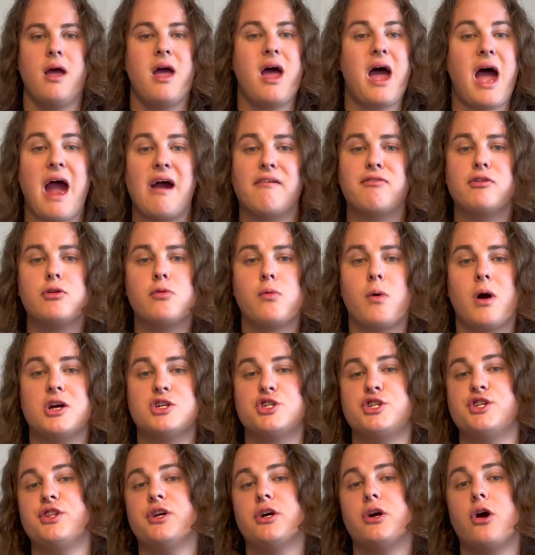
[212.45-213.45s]
After
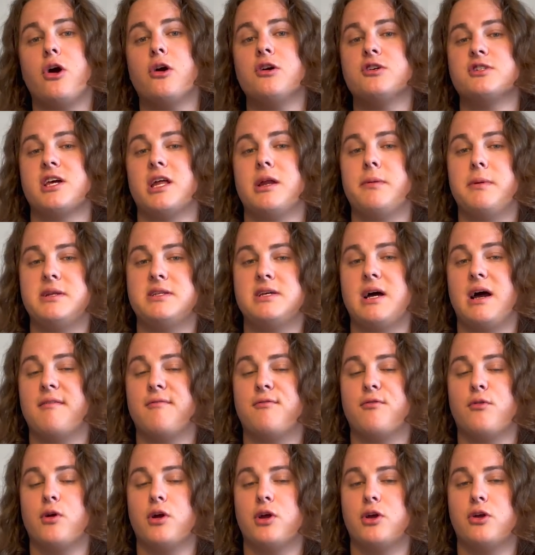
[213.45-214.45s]
washing the car, it's going to be time
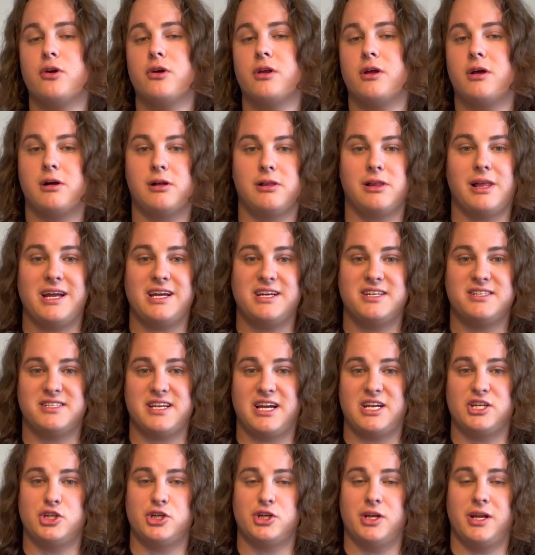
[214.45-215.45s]
for a good clay
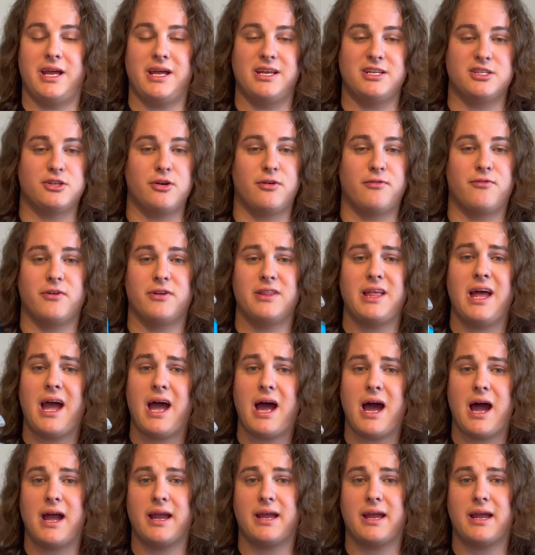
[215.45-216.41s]
session, and so for that I